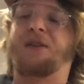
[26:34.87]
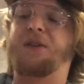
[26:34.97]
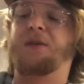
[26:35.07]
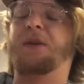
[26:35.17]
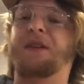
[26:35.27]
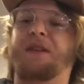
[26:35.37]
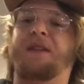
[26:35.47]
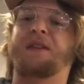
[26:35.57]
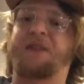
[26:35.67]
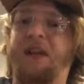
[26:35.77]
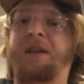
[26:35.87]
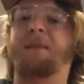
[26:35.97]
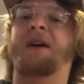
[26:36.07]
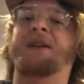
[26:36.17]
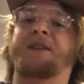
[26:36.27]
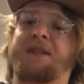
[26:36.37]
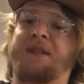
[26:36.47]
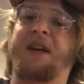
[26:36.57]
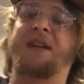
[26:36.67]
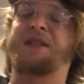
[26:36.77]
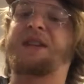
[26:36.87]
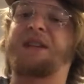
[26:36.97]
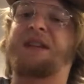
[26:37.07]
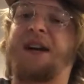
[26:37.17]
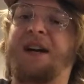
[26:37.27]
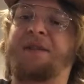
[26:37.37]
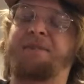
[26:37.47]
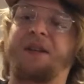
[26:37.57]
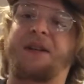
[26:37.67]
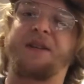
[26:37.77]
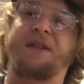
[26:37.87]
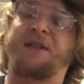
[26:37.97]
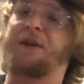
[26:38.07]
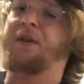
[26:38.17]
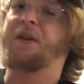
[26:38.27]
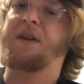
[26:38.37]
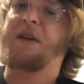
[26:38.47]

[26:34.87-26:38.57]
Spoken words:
doing the same exercise at a time, because you